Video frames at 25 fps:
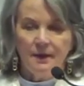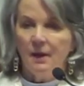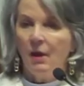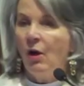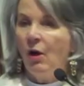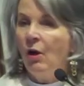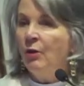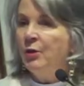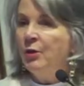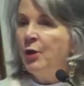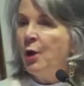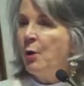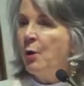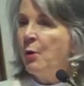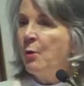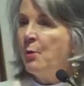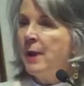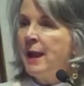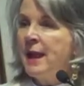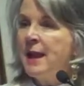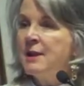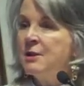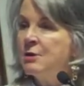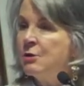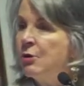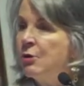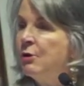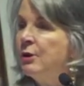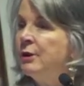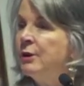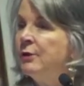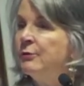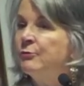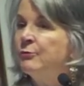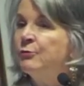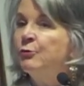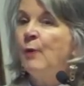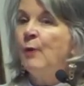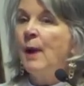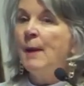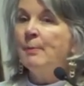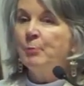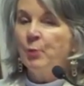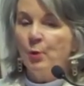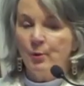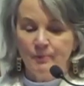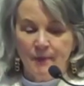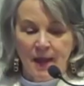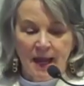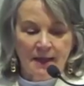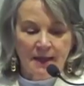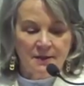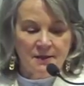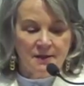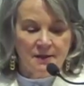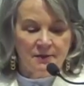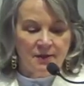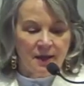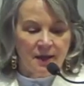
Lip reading: although he could have reprimanded